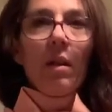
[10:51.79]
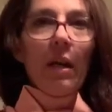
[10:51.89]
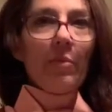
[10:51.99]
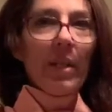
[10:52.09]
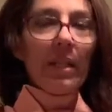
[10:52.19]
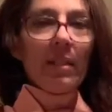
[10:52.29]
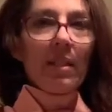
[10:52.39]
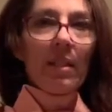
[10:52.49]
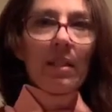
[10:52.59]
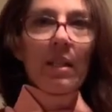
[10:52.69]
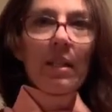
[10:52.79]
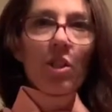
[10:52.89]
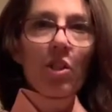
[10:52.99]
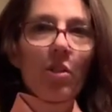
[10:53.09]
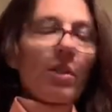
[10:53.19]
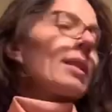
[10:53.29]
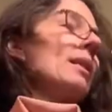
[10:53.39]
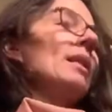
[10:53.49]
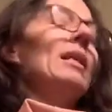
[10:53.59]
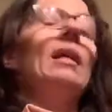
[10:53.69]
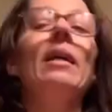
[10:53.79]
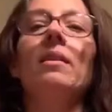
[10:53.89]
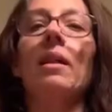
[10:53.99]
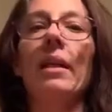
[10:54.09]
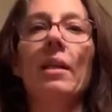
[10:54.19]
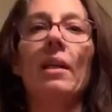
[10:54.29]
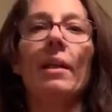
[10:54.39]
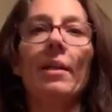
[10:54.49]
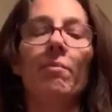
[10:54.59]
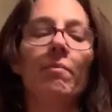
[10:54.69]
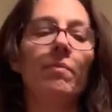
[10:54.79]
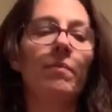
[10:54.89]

I've been into these kind of shirts lately and like um,